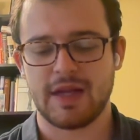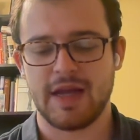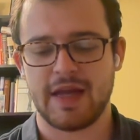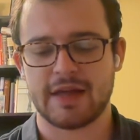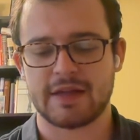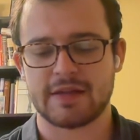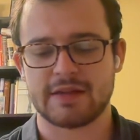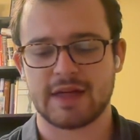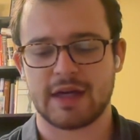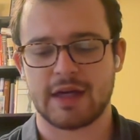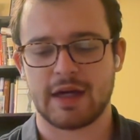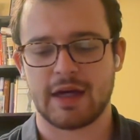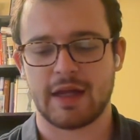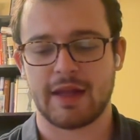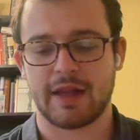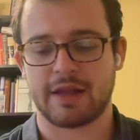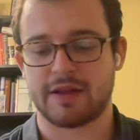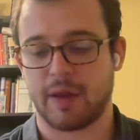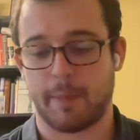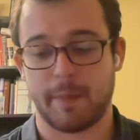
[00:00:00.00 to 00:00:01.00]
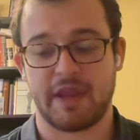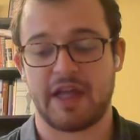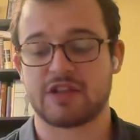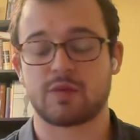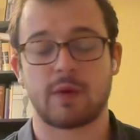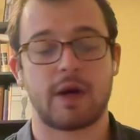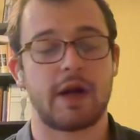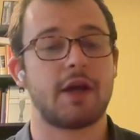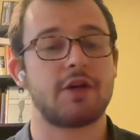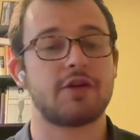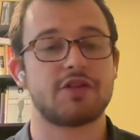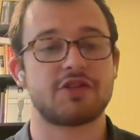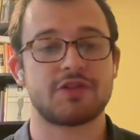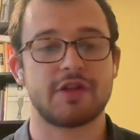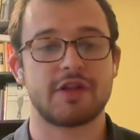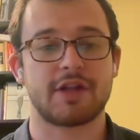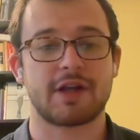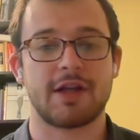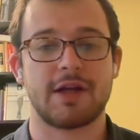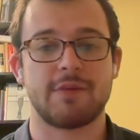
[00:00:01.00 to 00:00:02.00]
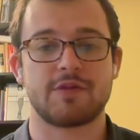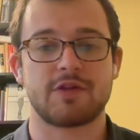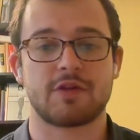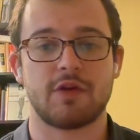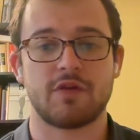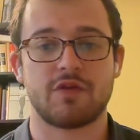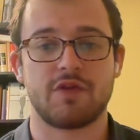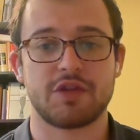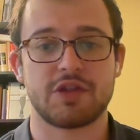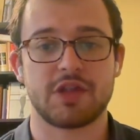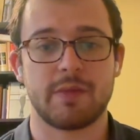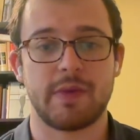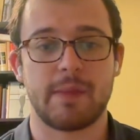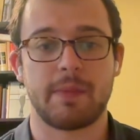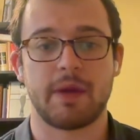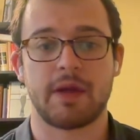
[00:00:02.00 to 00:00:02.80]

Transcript: that, I mean, that's what I understood the claims of cold fusion to be.